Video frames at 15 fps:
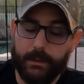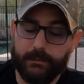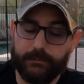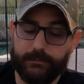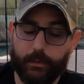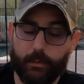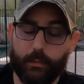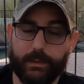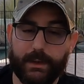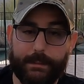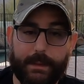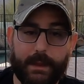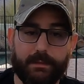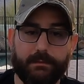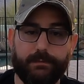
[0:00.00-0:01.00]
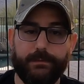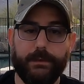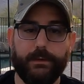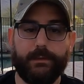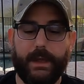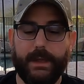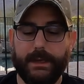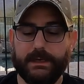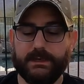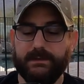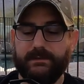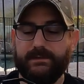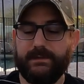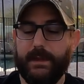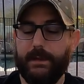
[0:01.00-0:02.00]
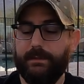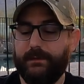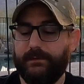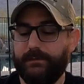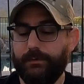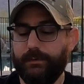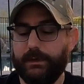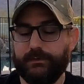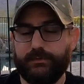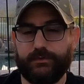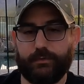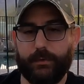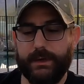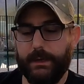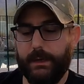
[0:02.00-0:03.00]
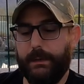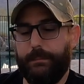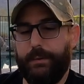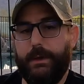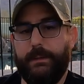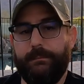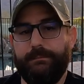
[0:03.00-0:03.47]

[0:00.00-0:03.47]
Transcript: So when I'm out in the field, I actually stand this unit straight up,